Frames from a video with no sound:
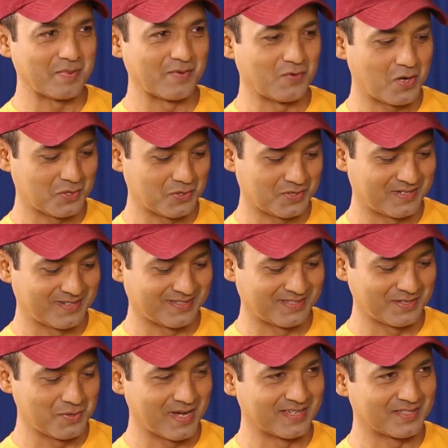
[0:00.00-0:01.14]
people want to
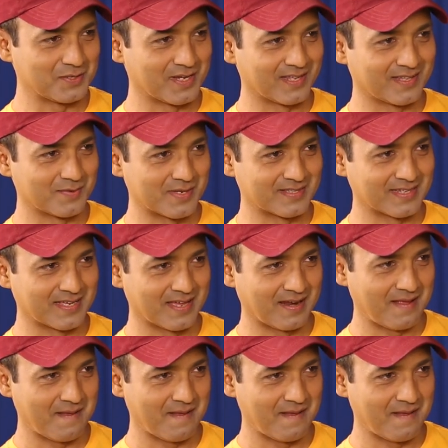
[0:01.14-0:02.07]
see you guys together once again.